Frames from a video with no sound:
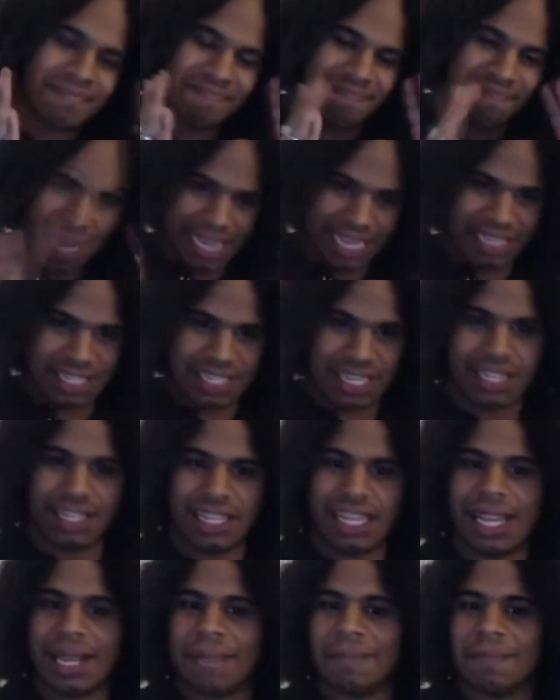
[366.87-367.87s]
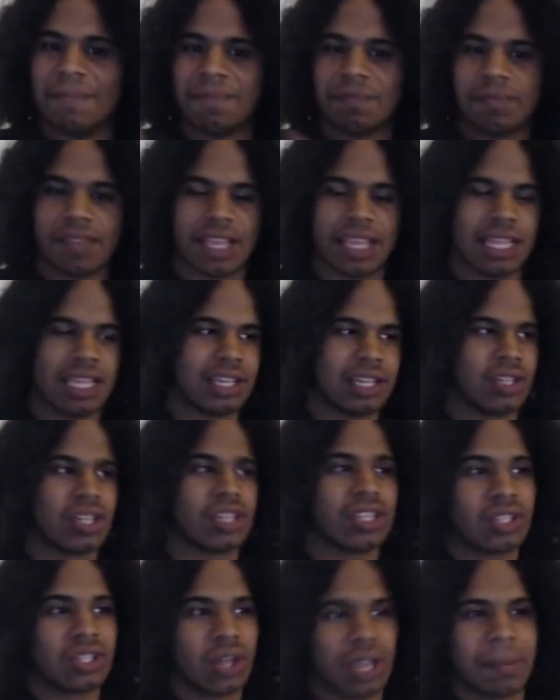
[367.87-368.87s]
Basically,
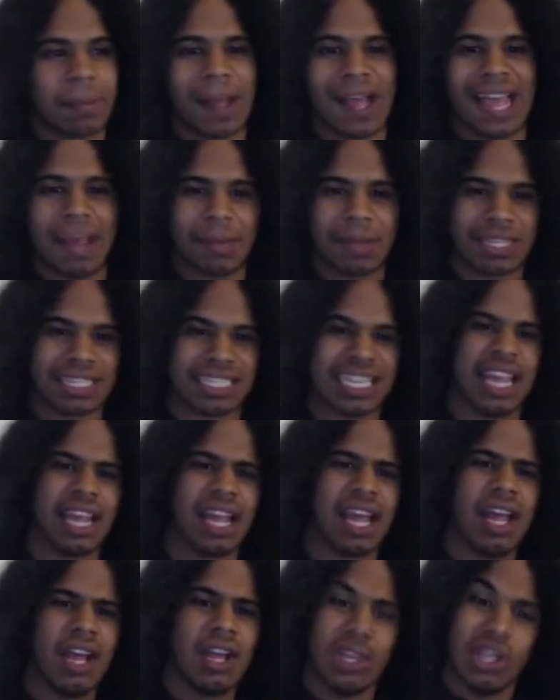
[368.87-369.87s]
she's talking about Amethyst saying,